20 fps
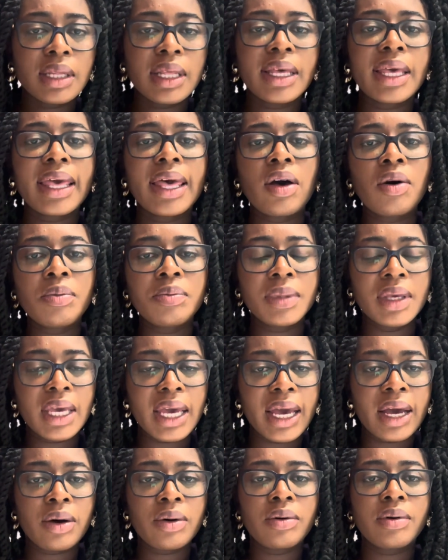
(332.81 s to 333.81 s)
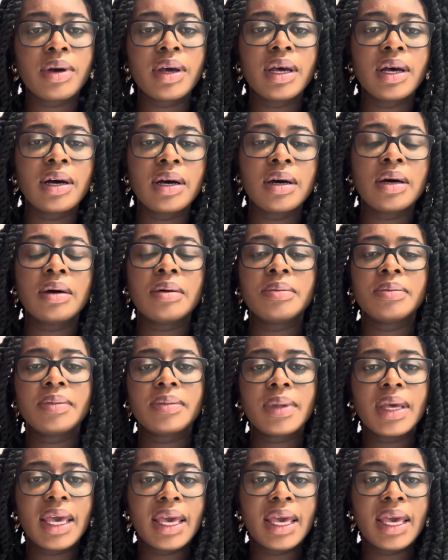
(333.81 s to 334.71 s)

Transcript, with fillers: help me out um,